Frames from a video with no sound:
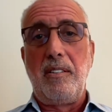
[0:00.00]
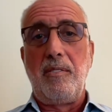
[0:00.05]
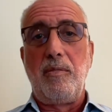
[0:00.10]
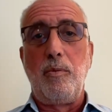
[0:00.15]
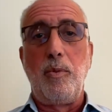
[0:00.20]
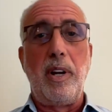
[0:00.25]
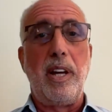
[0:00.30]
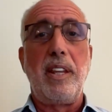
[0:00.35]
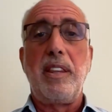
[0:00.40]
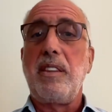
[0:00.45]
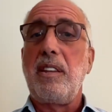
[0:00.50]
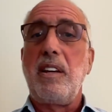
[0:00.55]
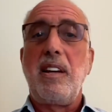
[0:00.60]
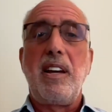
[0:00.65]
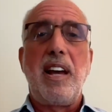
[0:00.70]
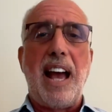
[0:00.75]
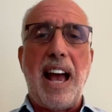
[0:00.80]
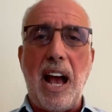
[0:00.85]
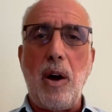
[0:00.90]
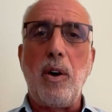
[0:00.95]
with
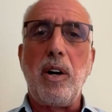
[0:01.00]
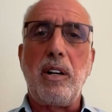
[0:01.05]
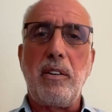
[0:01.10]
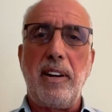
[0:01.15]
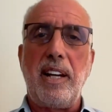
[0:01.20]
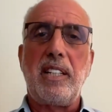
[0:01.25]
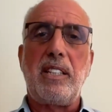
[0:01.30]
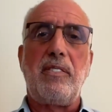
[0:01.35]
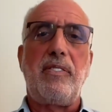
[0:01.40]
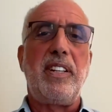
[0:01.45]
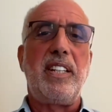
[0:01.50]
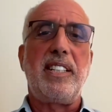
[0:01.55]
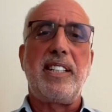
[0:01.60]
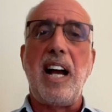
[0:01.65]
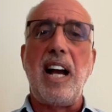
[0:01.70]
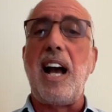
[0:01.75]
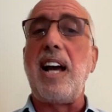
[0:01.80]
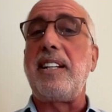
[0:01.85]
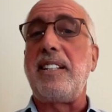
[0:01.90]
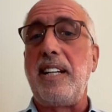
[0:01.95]
how aggressive he's
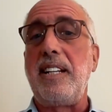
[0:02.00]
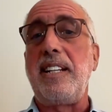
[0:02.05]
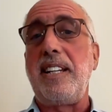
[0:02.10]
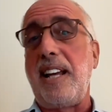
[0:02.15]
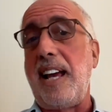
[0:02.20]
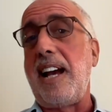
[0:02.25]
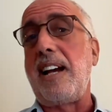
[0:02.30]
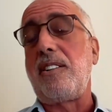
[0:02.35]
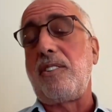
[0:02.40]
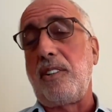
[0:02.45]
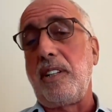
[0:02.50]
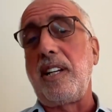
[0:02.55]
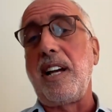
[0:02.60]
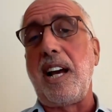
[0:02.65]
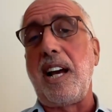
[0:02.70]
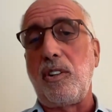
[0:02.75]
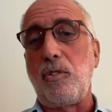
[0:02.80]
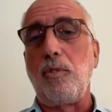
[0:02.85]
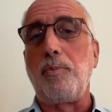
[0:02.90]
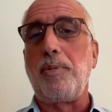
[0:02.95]
gotten. And he actually
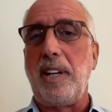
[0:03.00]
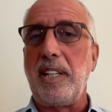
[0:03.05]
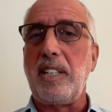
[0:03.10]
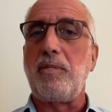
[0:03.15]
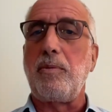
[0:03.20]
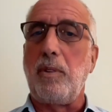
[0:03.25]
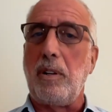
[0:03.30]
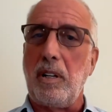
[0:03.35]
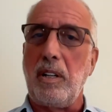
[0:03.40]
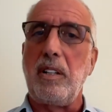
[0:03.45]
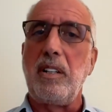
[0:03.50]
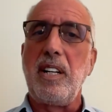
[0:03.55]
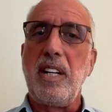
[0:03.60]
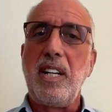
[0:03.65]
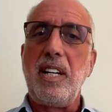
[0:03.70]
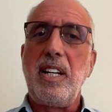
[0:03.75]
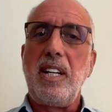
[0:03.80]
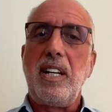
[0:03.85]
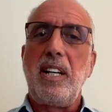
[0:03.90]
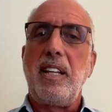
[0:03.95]
got to a place where
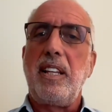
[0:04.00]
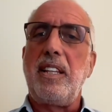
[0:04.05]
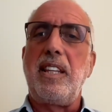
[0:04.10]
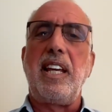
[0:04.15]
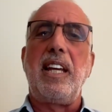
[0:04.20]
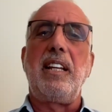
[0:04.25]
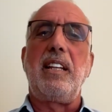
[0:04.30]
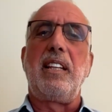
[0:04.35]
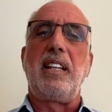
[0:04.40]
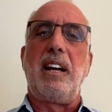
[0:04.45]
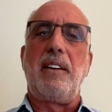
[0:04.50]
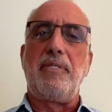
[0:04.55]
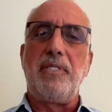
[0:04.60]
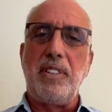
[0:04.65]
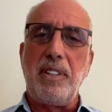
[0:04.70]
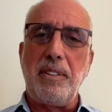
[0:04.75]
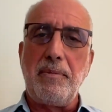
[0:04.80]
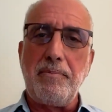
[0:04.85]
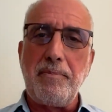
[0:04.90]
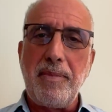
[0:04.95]
they loved
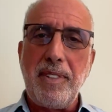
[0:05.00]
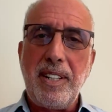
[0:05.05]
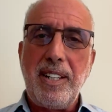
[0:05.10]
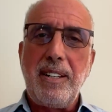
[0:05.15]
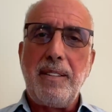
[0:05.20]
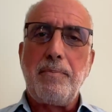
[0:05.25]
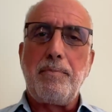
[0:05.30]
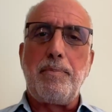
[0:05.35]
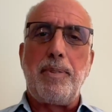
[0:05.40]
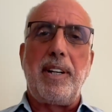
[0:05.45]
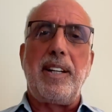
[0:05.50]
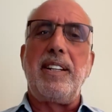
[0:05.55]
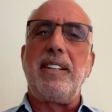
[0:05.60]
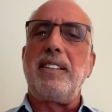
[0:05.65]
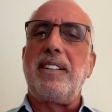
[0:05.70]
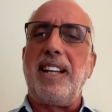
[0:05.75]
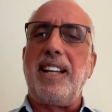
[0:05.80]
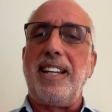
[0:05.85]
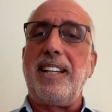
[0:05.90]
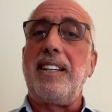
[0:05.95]
him, but
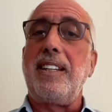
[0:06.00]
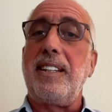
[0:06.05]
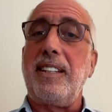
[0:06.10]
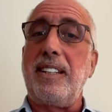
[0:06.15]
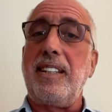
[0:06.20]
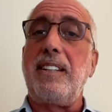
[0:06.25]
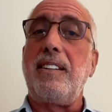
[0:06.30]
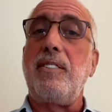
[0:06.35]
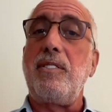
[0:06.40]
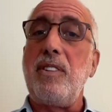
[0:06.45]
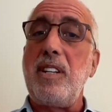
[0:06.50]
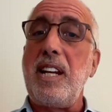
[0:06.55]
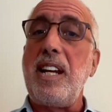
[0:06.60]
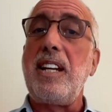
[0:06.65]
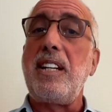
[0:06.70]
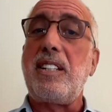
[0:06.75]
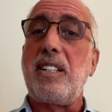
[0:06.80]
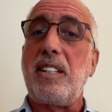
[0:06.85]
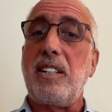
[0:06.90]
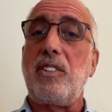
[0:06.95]
you
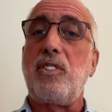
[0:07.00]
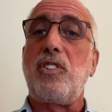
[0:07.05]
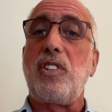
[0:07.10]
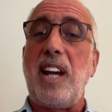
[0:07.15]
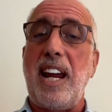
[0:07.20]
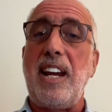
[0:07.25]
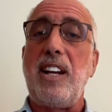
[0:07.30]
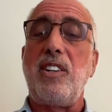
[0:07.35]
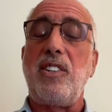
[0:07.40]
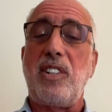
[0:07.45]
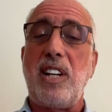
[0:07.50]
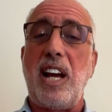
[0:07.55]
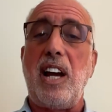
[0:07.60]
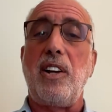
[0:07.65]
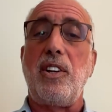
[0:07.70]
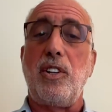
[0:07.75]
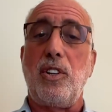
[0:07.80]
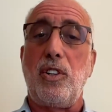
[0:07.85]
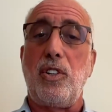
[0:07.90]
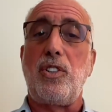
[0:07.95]
need to change how
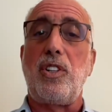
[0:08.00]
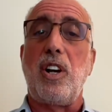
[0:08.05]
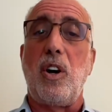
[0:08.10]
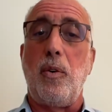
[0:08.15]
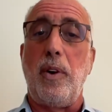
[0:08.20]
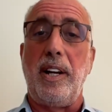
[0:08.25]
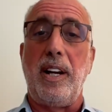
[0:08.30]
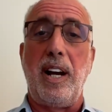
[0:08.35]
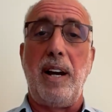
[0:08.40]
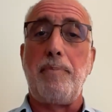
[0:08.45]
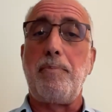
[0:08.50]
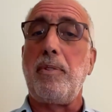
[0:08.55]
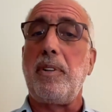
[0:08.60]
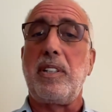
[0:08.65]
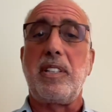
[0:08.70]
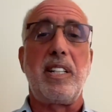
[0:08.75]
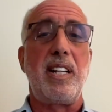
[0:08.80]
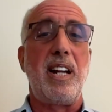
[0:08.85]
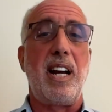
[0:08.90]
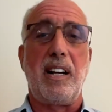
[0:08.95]
you're showing up.
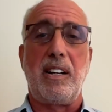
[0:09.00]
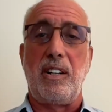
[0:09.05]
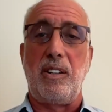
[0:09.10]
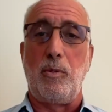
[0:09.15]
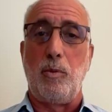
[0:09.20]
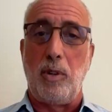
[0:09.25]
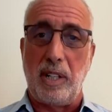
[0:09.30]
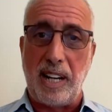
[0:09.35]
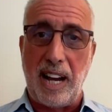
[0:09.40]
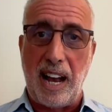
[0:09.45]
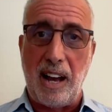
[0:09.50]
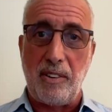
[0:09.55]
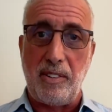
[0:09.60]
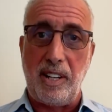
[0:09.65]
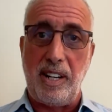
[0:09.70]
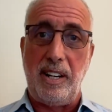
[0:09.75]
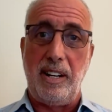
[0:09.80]
It's not going to work out.